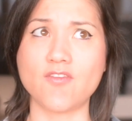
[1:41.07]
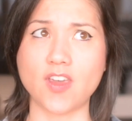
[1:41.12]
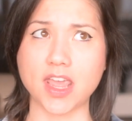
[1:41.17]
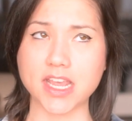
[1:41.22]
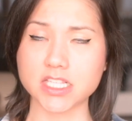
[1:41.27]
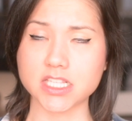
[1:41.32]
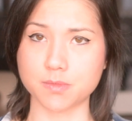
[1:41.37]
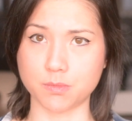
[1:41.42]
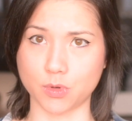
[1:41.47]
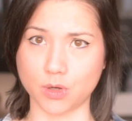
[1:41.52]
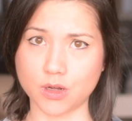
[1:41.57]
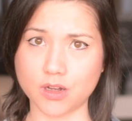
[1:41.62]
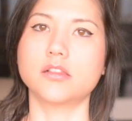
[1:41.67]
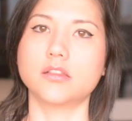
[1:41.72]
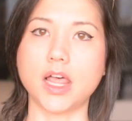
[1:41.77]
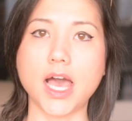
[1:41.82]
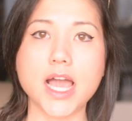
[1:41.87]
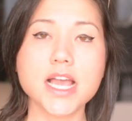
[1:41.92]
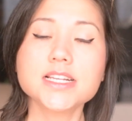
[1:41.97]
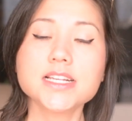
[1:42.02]
Facebook.
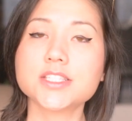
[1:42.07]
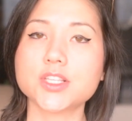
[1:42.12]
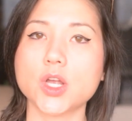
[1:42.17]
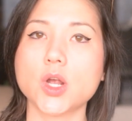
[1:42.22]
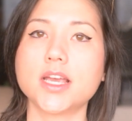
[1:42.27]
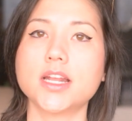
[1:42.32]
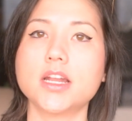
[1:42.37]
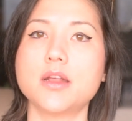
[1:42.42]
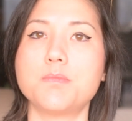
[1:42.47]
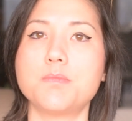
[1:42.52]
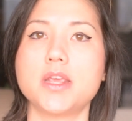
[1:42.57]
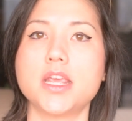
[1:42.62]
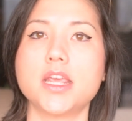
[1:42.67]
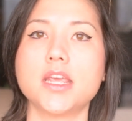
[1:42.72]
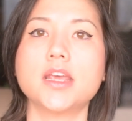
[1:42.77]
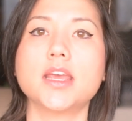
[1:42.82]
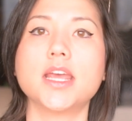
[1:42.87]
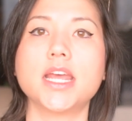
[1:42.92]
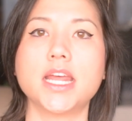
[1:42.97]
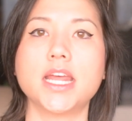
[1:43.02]
Likes are gonna
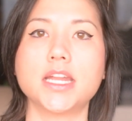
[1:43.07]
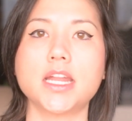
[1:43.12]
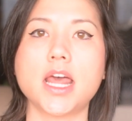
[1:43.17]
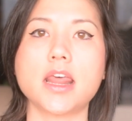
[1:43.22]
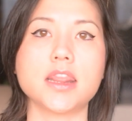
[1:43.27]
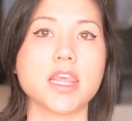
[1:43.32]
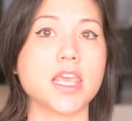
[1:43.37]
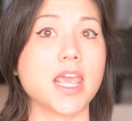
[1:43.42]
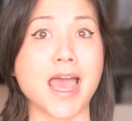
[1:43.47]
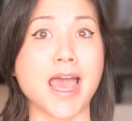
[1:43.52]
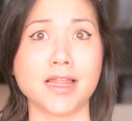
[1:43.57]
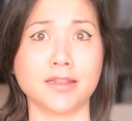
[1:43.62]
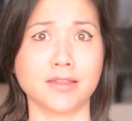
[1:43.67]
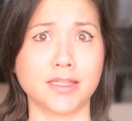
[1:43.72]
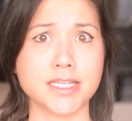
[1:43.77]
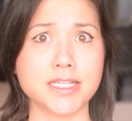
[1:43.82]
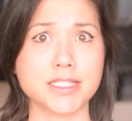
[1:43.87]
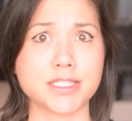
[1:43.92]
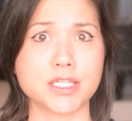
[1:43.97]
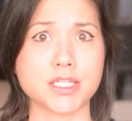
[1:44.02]
be in the at
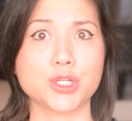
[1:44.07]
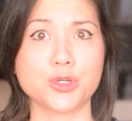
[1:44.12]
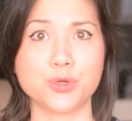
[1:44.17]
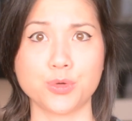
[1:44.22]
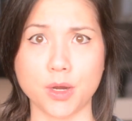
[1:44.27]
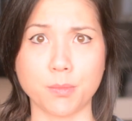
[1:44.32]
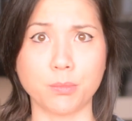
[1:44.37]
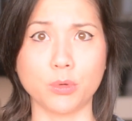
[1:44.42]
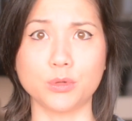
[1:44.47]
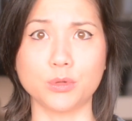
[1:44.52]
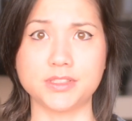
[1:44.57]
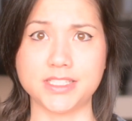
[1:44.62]
least triple